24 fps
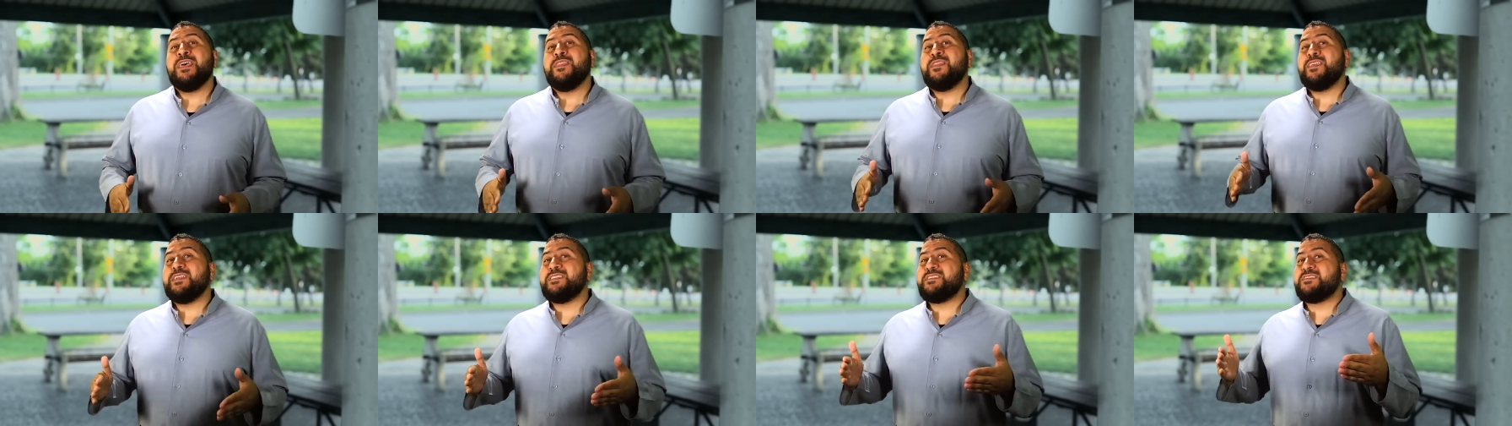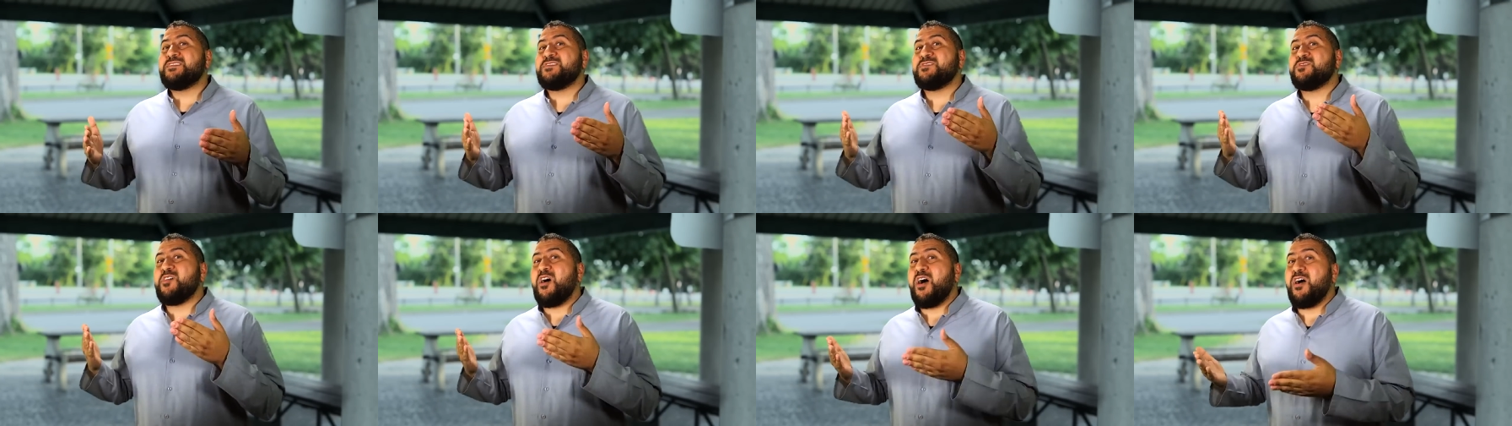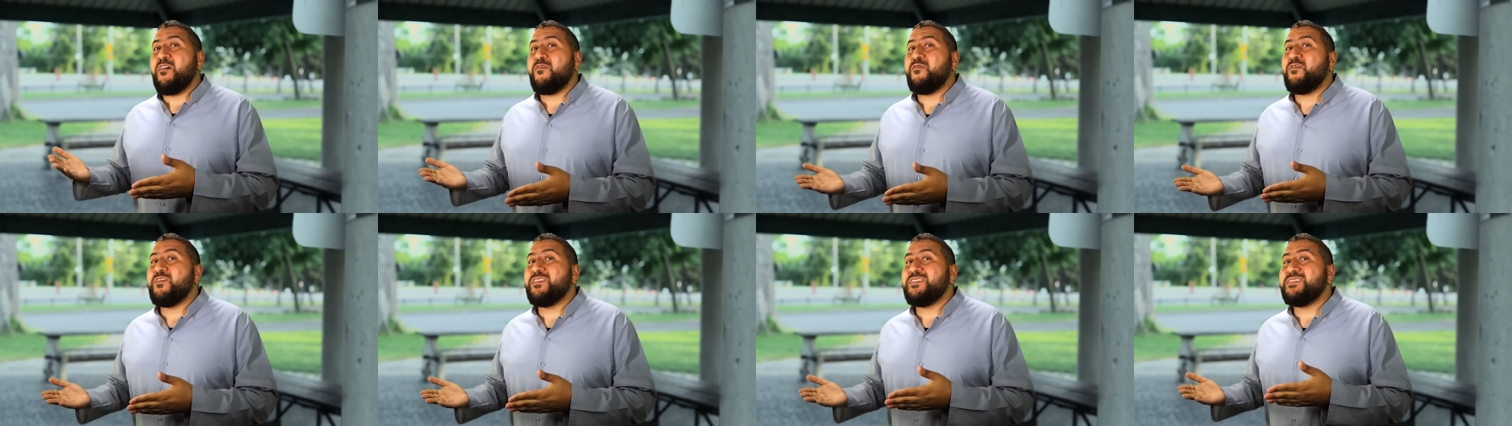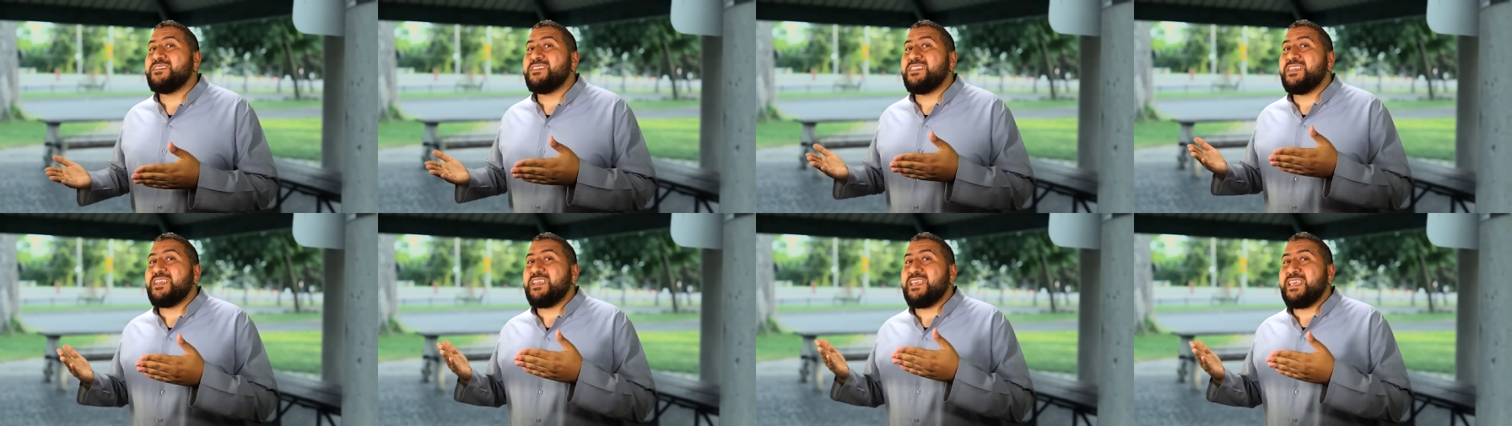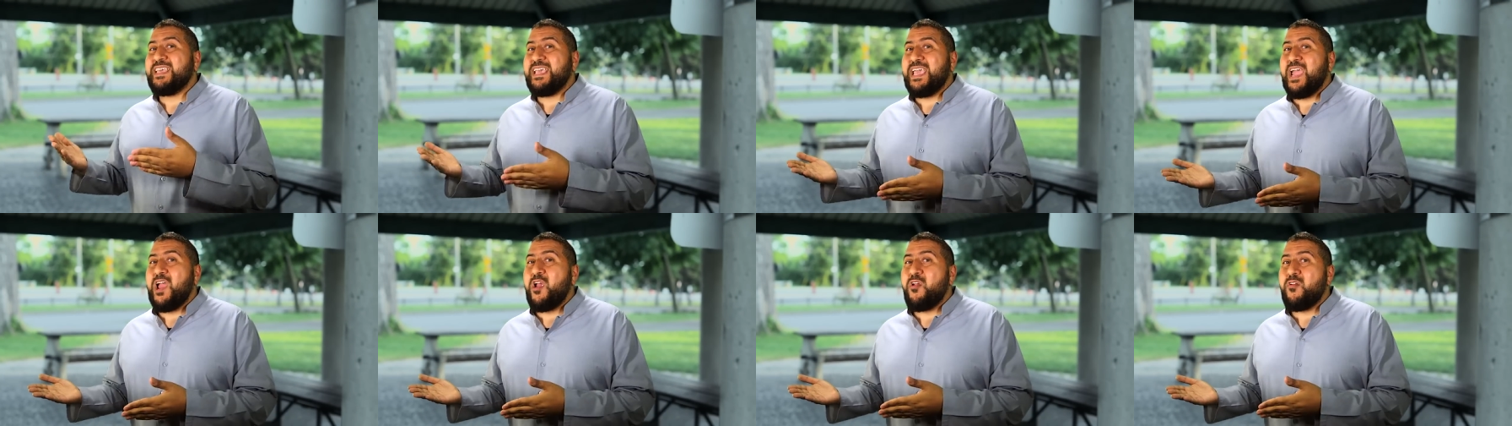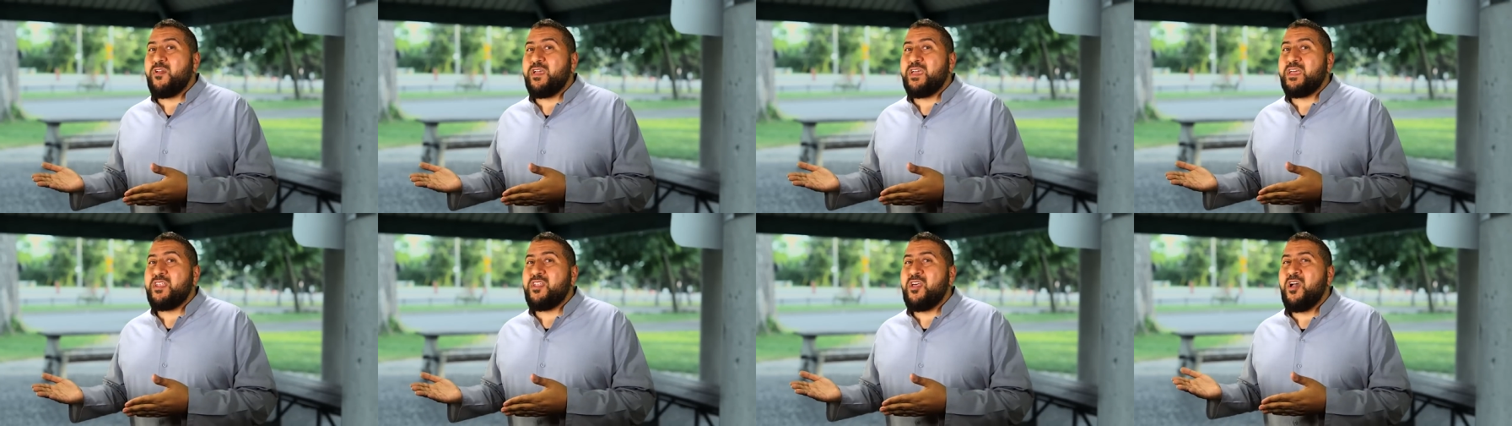that softens the
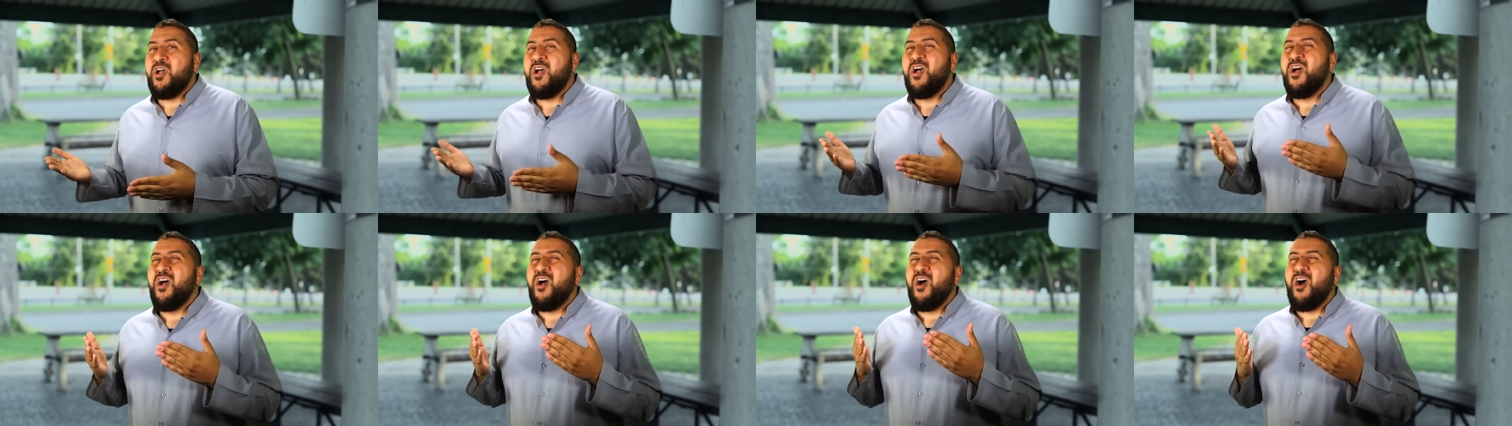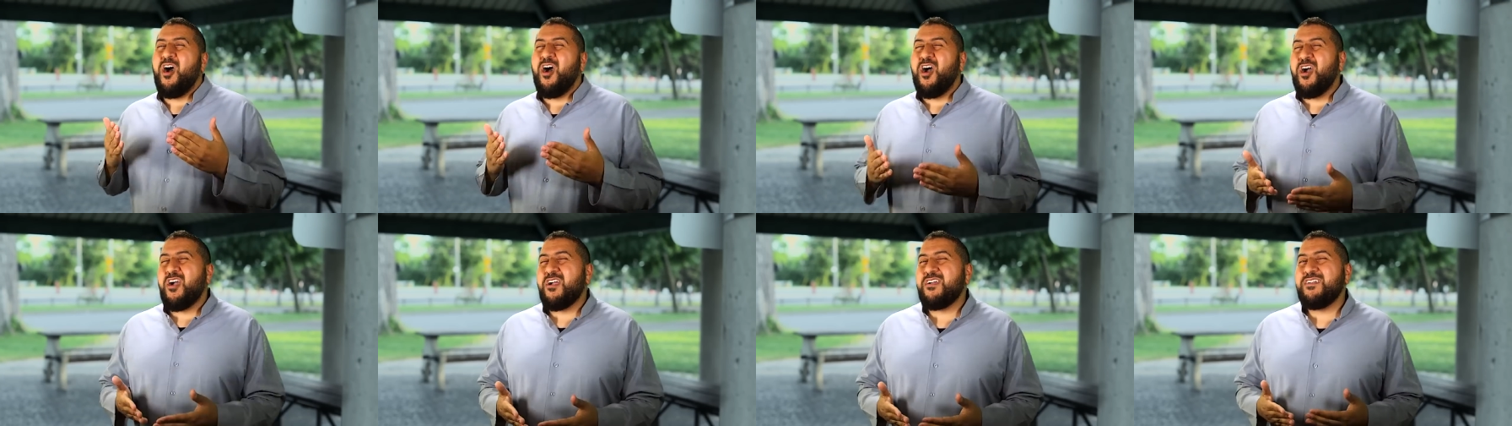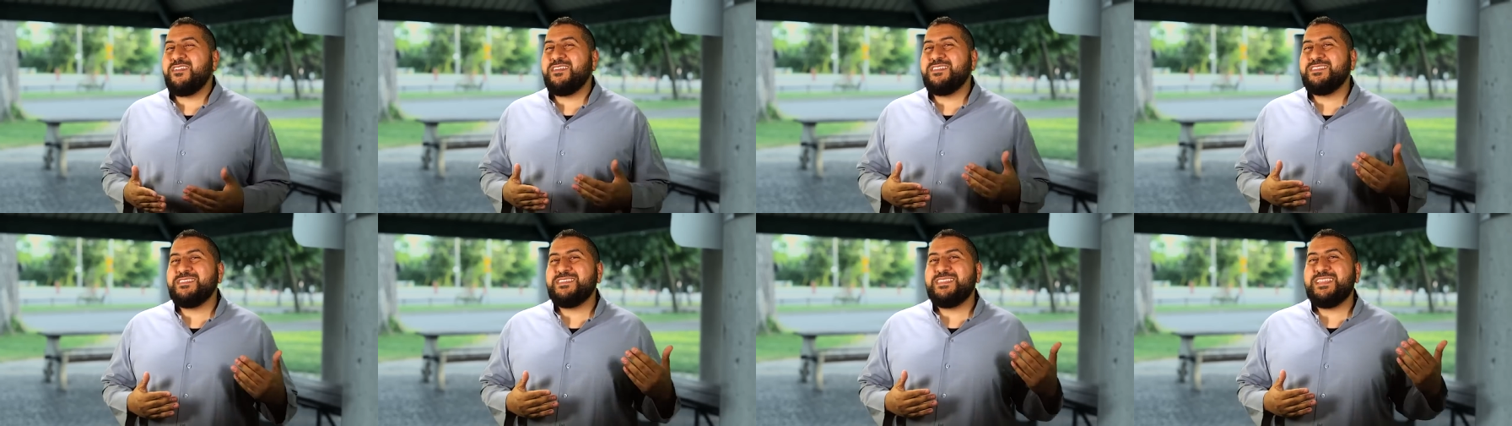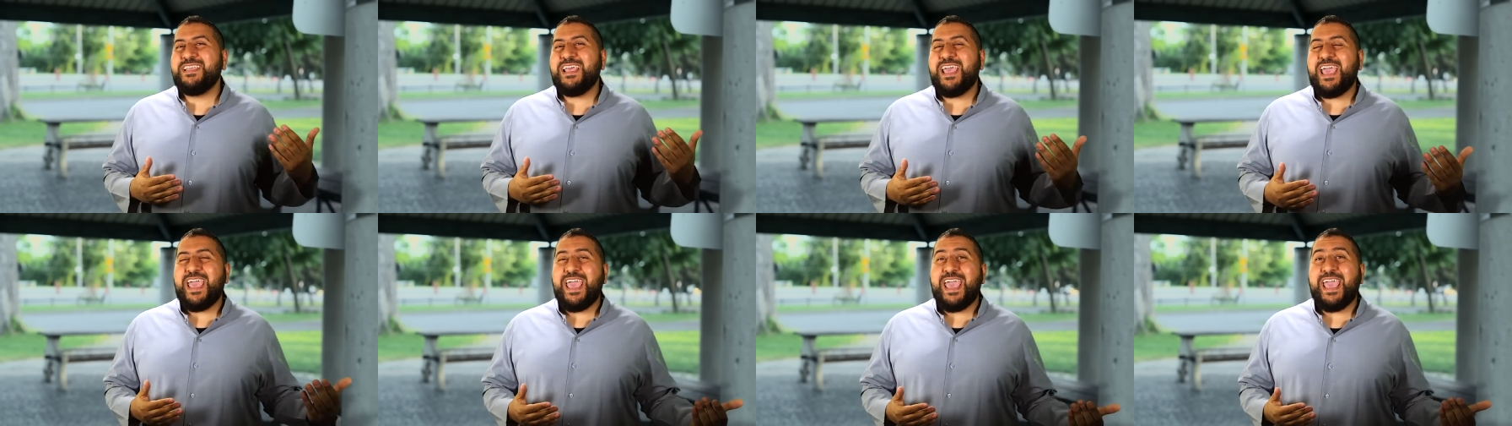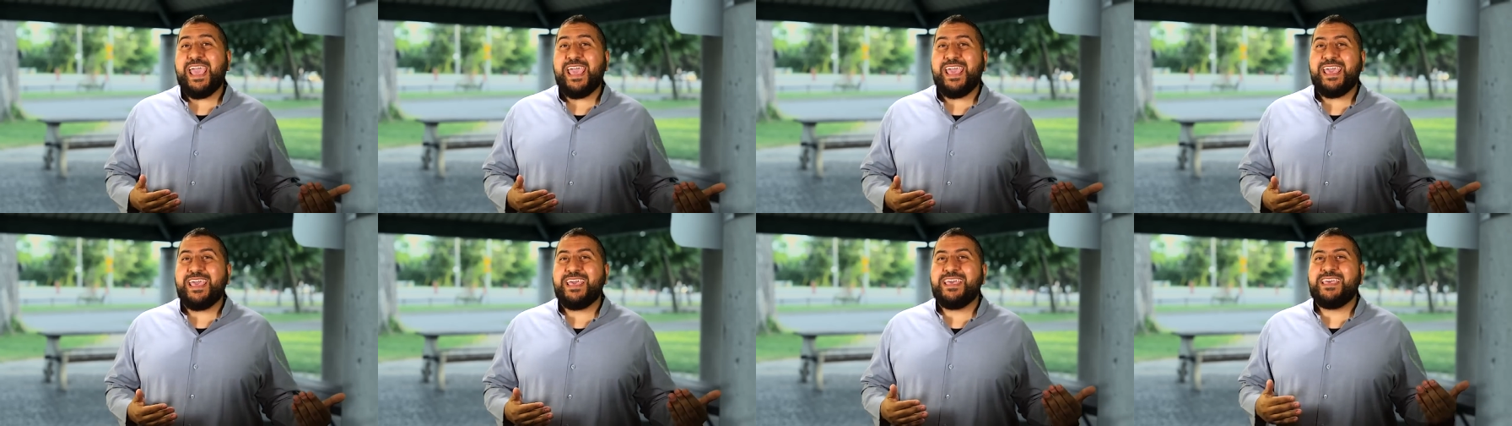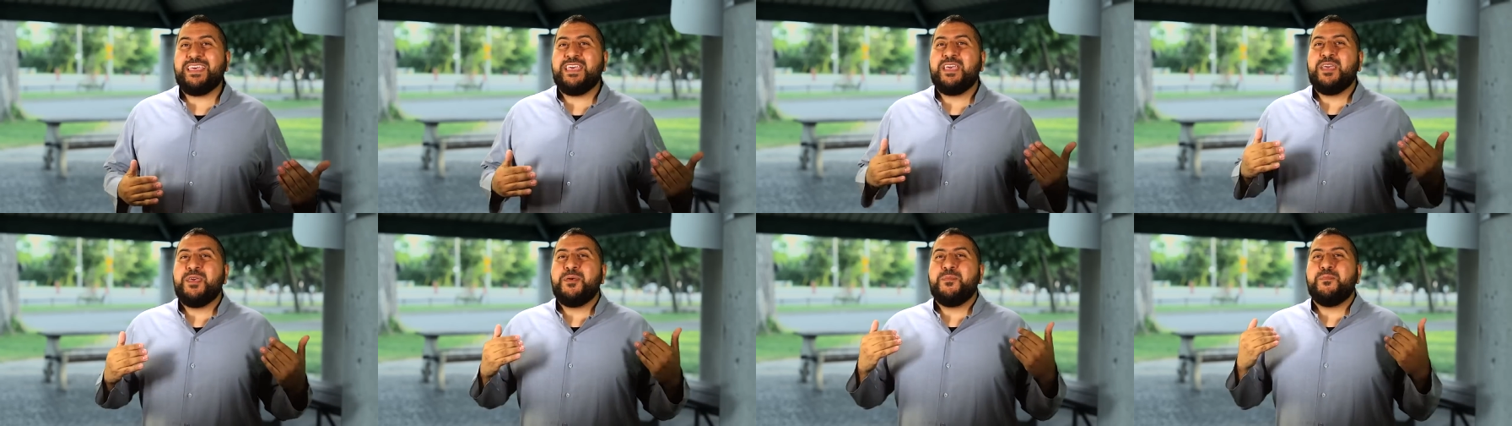carrot hardens the
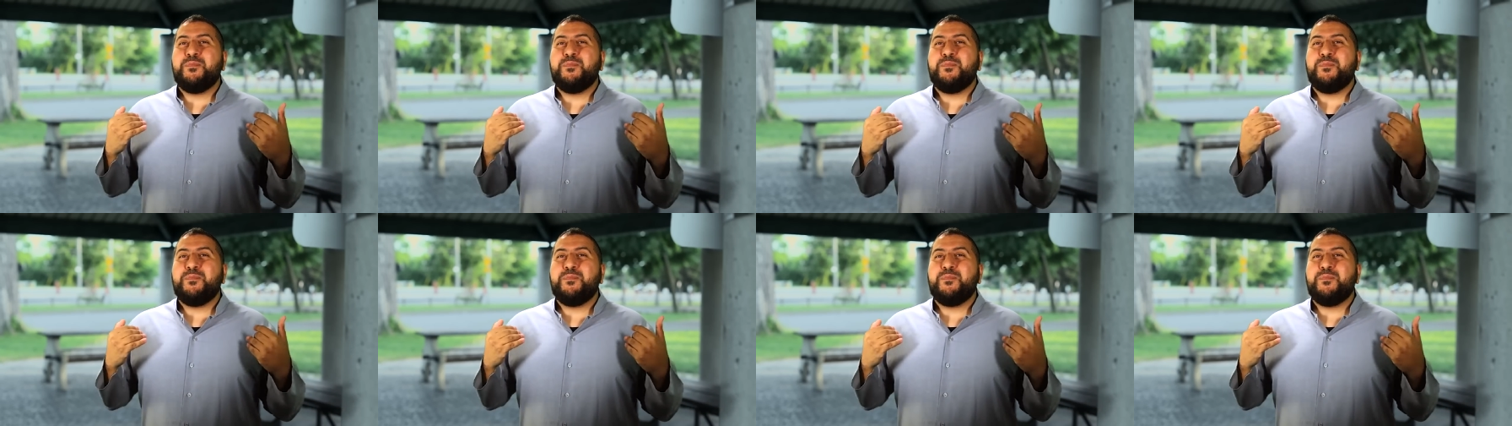egg,